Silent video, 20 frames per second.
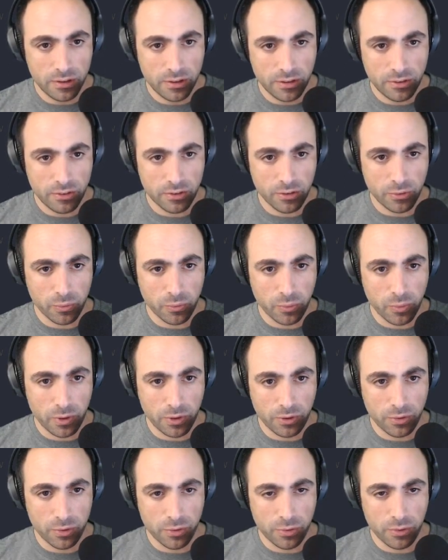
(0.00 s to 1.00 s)
Is it
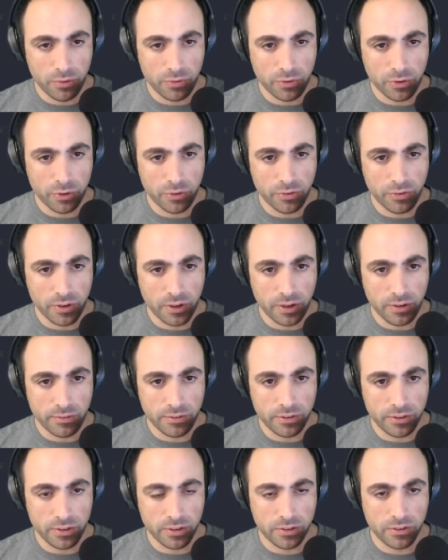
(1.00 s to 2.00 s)
1, 2, 3, 4, 5,
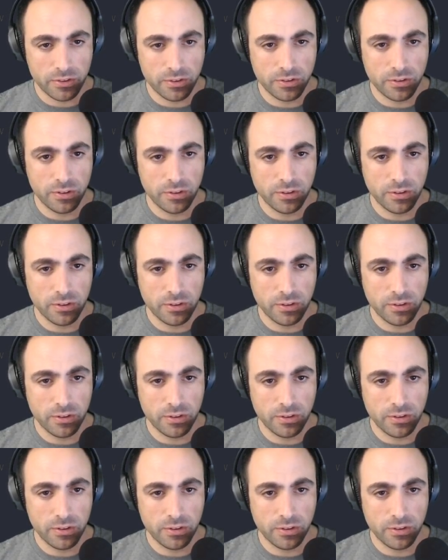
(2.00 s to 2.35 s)
6?